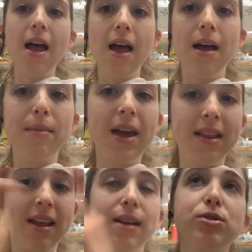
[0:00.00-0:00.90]
um,
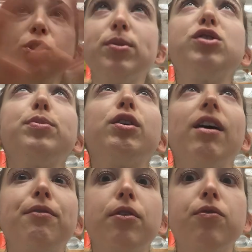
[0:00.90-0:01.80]
and that I'm super, super
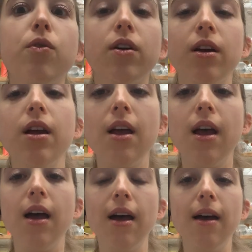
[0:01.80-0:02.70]
grateful for.
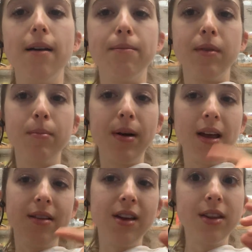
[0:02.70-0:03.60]
Um,
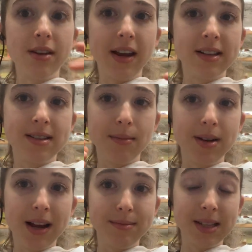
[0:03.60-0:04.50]
but on the other hand,
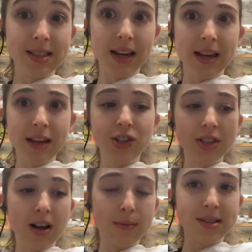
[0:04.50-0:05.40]
sometimes it's like it
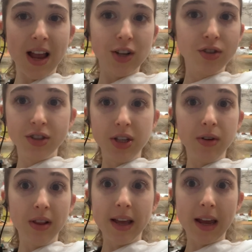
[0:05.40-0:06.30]
just comes natural to
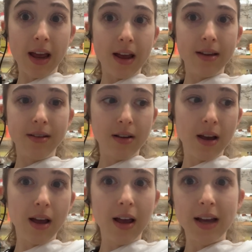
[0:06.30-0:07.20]
you, like,
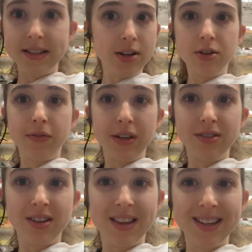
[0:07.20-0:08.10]
I
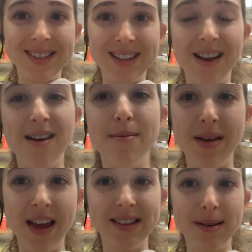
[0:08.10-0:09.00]
centrifuge this.
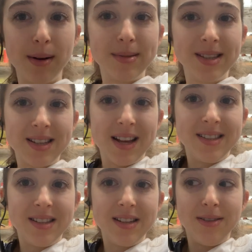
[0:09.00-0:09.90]
Um, and sometimes it's
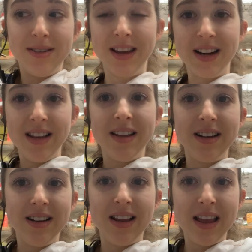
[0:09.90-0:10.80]
nice to get a
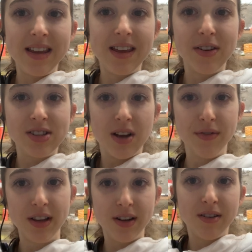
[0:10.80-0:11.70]
little, like, give
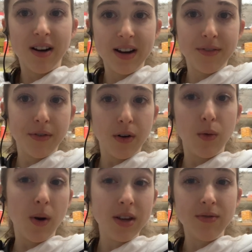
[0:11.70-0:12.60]
yourself a little credit
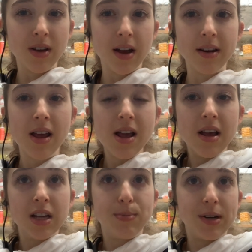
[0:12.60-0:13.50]
for what you've done,
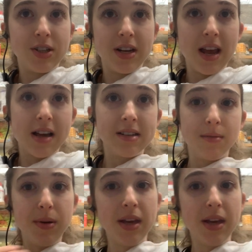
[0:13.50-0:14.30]
especially as a